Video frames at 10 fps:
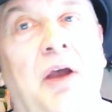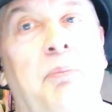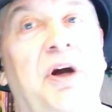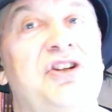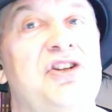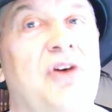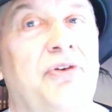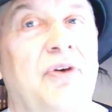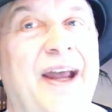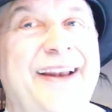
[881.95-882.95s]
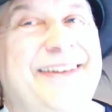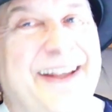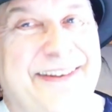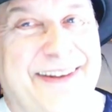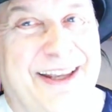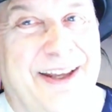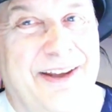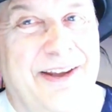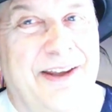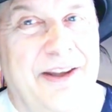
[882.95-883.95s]
but she's also kind of ditzy.
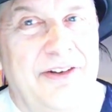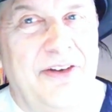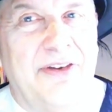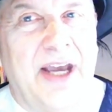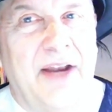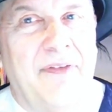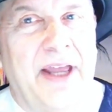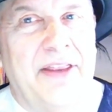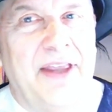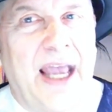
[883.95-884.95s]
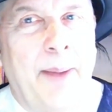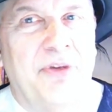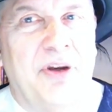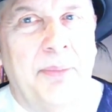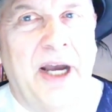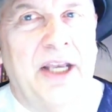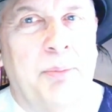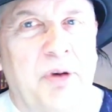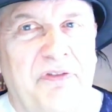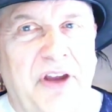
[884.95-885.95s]
She's kind of like the absent
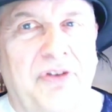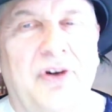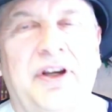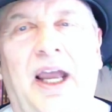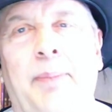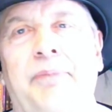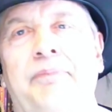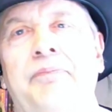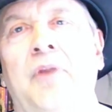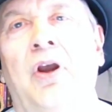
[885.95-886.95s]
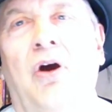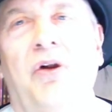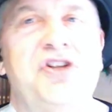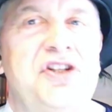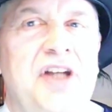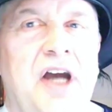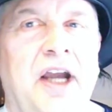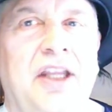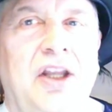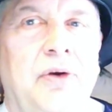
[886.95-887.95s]
minded professor type, only she's young
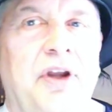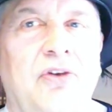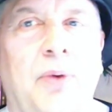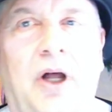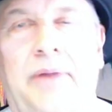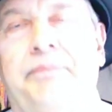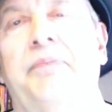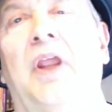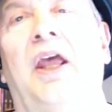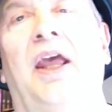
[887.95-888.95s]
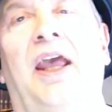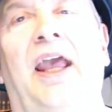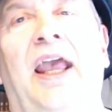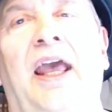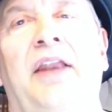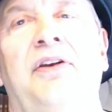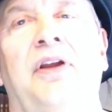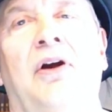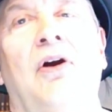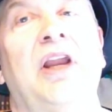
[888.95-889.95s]
and cute as well. And
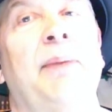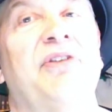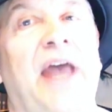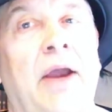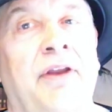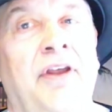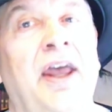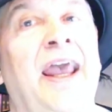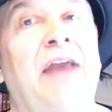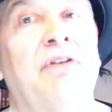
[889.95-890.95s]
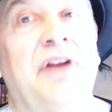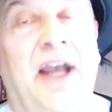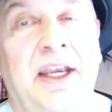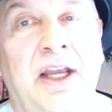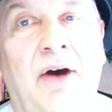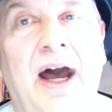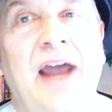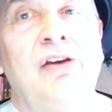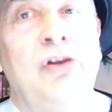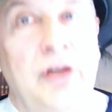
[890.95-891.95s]
uh, her name is Agatha Heterodyne. Now, I
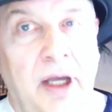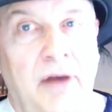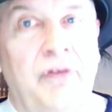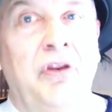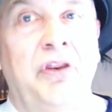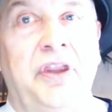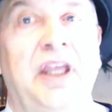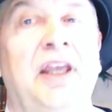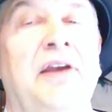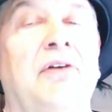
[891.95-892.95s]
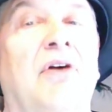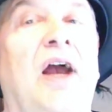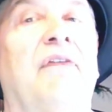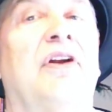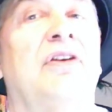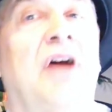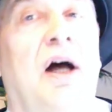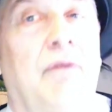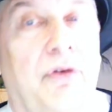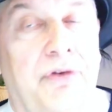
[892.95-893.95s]
love the graphic
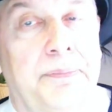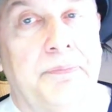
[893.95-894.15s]
novels,